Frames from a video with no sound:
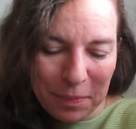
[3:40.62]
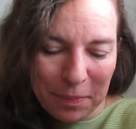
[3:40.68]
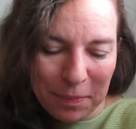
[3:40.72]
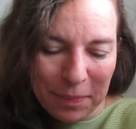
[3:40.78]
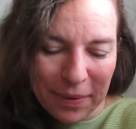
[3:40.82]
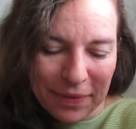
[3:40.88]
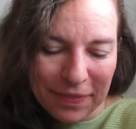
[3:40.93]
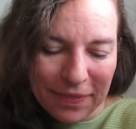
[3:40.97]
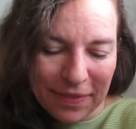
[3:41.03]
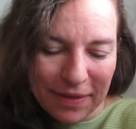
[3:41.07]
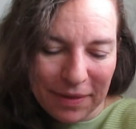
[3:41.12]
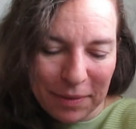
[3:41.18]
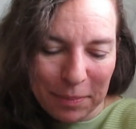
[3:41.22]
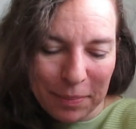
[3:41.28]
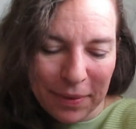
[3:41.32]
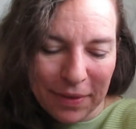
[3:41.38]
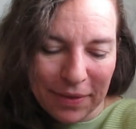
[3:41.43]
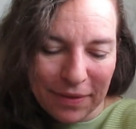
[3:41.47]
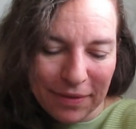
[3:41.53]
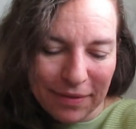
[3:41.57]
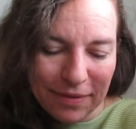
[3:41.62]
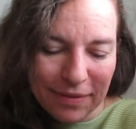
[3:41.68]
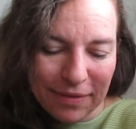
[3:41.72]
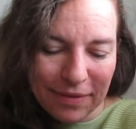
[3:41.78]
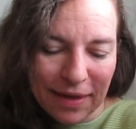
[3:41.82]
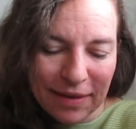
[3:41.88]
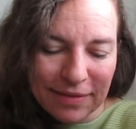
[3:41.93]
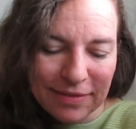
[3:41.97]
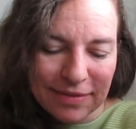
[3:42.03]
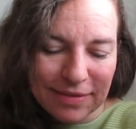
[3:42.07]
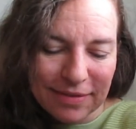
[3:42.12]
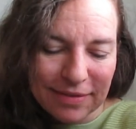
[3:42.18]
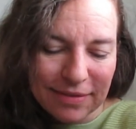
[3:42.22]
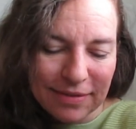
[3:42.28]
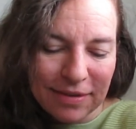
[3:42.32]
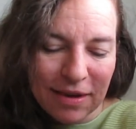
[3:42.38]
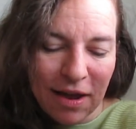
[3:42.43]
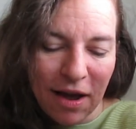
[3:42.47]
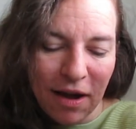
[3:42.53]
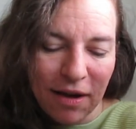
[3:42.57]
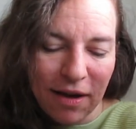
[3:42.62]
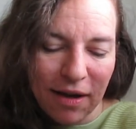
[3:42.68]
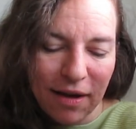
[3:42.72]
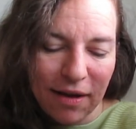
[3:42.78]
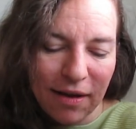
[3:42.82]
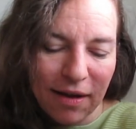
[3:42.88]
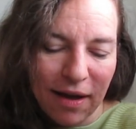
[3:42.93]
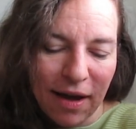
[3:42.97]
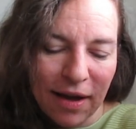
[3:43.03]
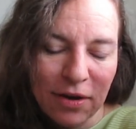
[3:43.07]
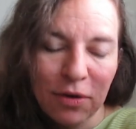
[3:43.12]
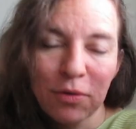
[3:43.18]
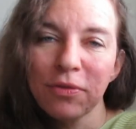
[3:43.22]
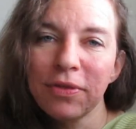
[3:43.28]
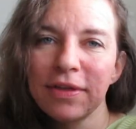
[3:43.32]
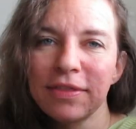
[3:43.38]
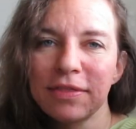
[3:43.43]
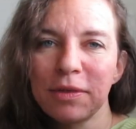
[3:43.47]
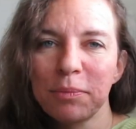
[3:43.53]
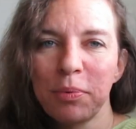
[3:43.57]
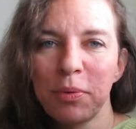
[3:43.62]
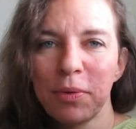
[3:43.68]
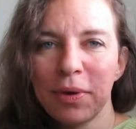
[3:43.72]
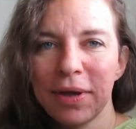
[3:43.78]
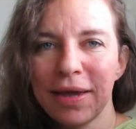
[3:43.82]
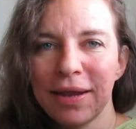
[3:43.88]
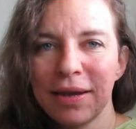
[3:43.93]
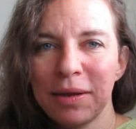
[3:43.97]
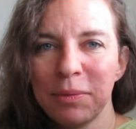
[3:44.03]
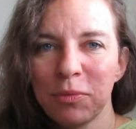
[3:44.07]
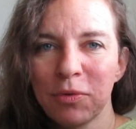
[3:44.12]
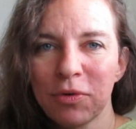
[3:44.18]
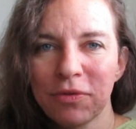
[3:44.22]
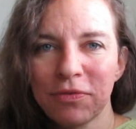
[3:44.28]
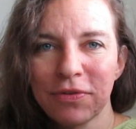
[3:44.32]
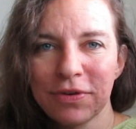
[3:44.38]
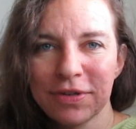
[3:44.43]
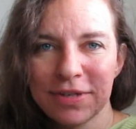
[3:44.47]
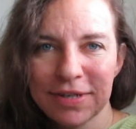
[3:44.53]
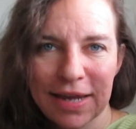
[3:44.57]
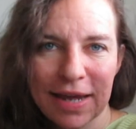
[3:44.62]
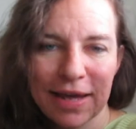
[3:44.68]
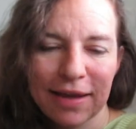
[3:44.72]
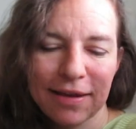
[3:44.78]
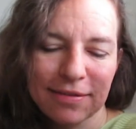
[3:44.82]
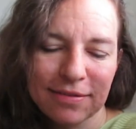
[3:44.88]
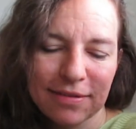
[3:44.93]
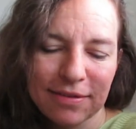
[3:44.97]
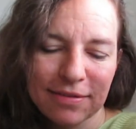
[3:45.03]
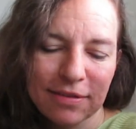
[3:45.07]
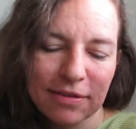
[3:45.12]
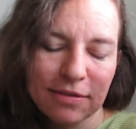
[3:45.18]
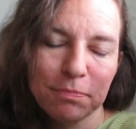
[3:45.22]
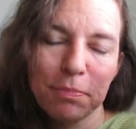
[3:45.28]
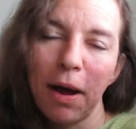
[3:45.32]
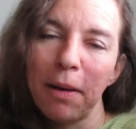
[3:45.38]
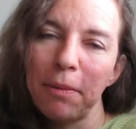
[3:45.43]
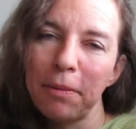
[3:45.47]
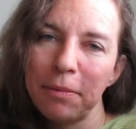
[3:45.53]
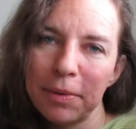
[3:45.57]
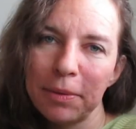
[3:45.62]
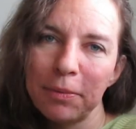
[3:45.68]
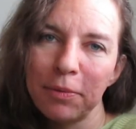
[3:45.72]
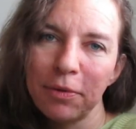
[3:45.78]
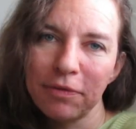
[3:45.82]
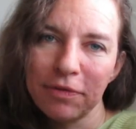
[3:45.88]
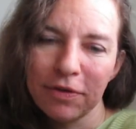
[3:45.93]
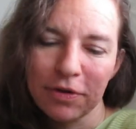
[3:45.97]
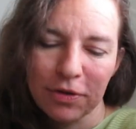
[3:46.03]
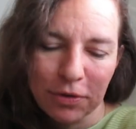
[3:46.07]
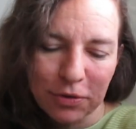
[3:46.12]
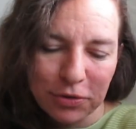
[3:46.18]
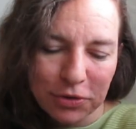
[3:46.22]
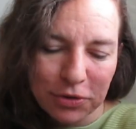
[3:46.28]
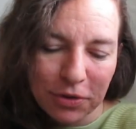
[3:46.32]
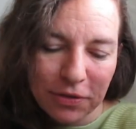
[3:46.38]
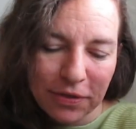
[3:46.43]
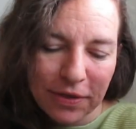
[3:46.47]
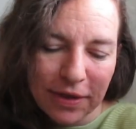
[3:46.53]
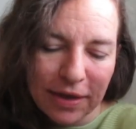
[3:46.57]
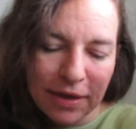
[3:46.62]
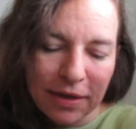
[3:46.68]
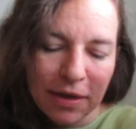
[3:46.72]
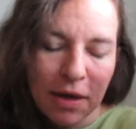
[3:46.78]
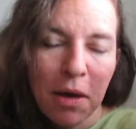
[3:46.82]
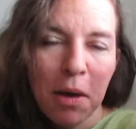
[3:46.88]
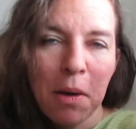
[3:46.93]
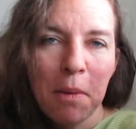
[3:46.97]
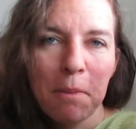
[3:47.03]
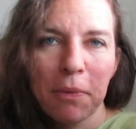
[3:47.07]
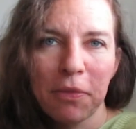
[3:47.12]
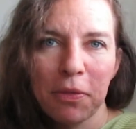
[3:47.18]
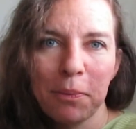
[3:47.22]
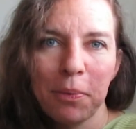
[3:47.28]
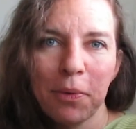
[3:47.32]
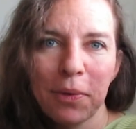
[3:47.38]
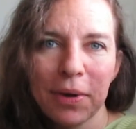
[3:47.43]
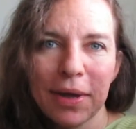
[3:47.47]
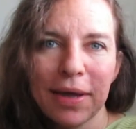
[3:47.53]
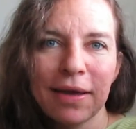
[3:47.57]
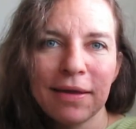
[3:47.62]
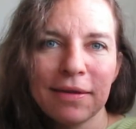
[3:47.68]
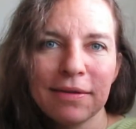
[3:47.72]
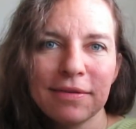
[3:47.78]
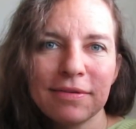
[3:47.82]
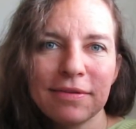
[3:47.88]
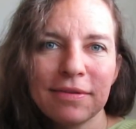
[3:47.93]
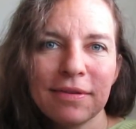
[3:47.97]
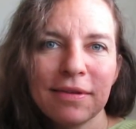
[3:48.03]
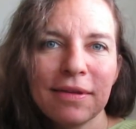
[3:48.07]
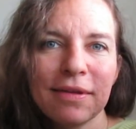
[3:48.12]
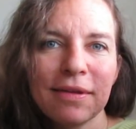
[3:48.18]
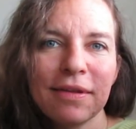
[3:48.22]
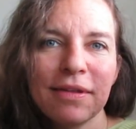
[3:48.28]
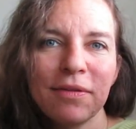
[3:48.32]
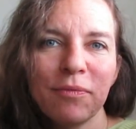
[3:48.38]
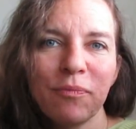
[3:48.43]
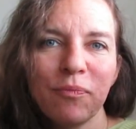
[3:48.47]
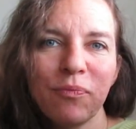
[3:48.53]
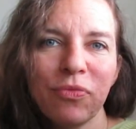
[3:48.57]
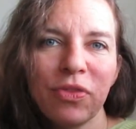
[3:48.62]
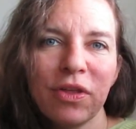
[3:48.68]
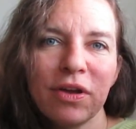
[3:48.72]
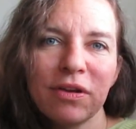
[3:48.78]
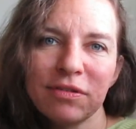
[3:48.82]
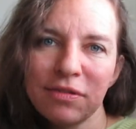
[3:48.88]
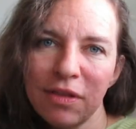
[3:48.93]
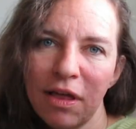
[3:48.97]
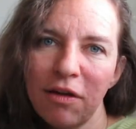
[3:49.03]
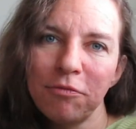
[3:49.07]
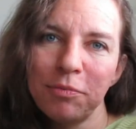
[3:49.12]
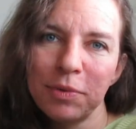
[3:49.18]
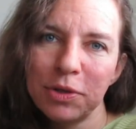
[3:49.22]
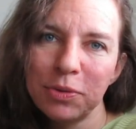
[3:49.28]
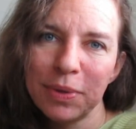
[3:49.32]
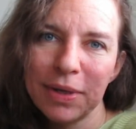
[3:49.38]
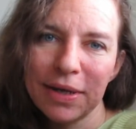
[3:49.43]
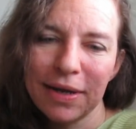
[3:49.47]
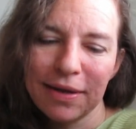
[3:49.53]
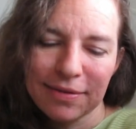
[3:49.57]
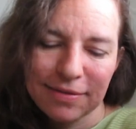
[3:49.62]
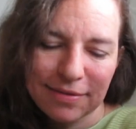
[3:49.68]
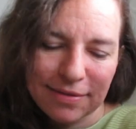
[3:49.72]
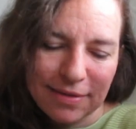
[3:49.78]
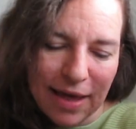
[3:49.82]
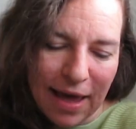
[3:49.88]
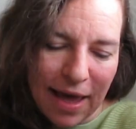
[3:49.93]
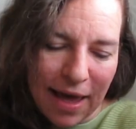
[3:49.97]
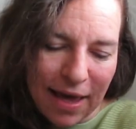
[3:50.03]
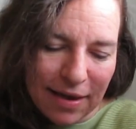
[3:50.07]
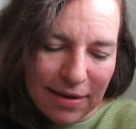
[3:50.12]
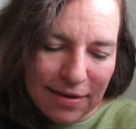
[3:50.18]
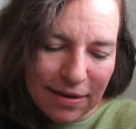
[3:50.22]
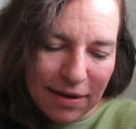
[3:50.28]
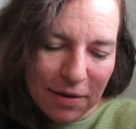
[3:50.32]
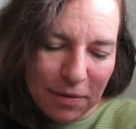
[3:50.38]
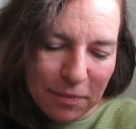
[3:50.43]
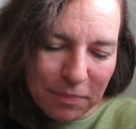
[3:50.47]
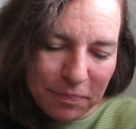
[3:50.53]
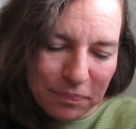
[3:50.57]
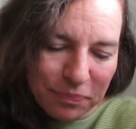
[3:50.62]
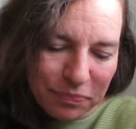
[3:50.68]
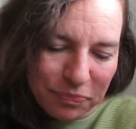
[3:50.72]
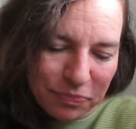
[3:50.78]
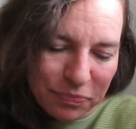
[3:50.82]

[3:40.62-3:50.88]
but the, but that's not. I don't think the point anymore for today because this is probably more of a cultural thing. But the point is, there's love between us, and um,